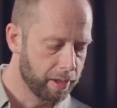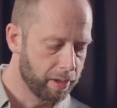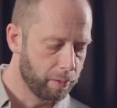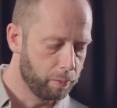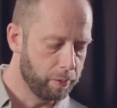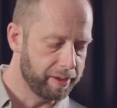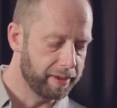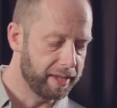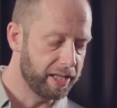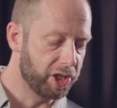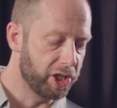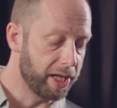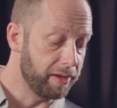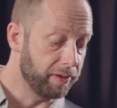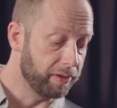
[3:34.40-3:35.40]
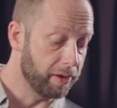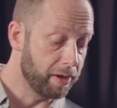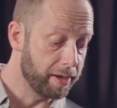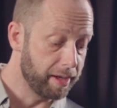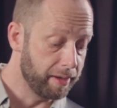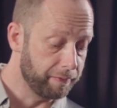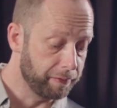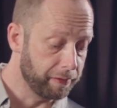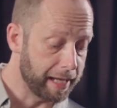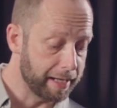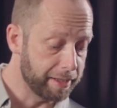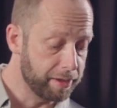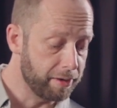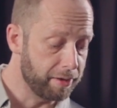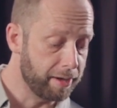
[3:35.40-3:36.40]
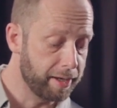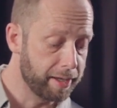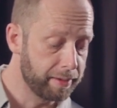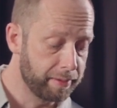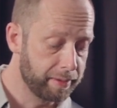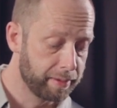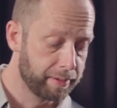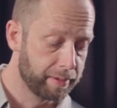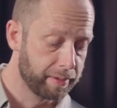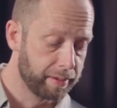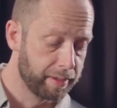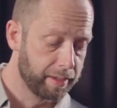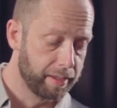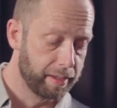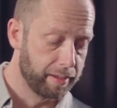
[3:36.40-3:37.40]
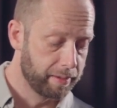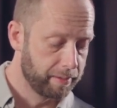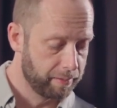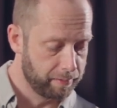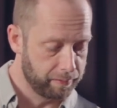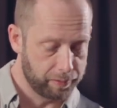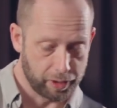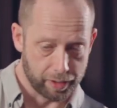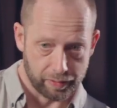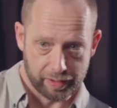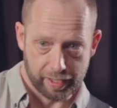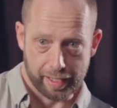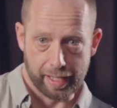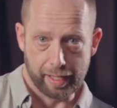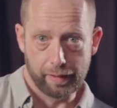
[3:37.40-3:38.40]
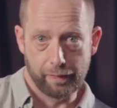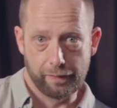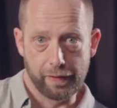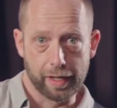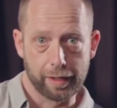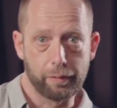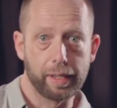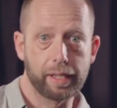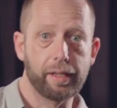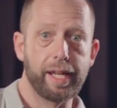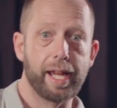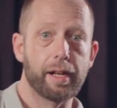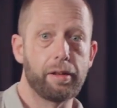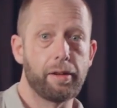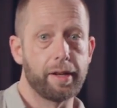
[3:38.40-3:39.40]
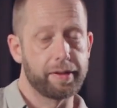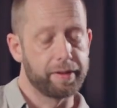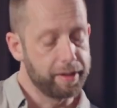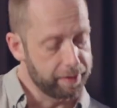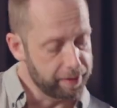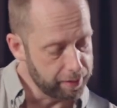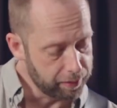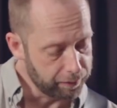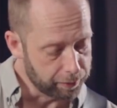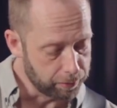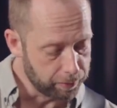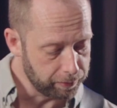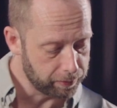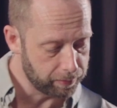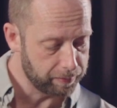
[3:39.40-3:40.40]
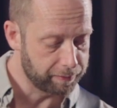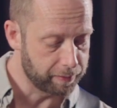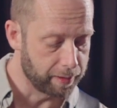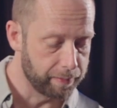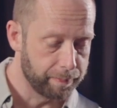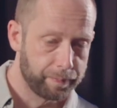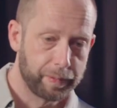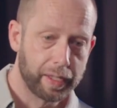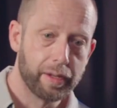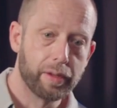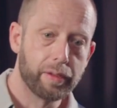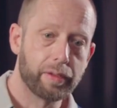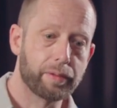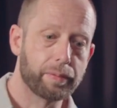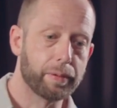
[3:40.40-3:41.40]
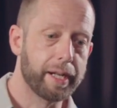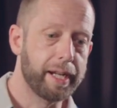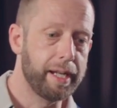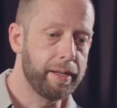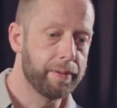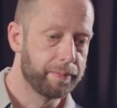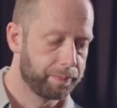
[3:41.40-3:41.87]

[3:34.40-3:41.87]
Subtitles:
with the G13 flat 9, just to very quickly analyze these intervals, we've got 3,